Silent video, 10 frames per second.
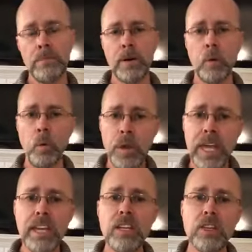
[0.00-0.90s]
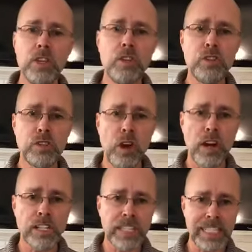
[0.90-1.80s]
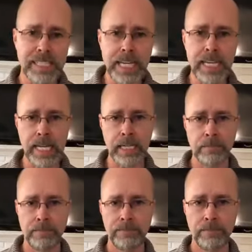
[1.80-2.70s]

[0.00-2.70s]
but when you start succeeding,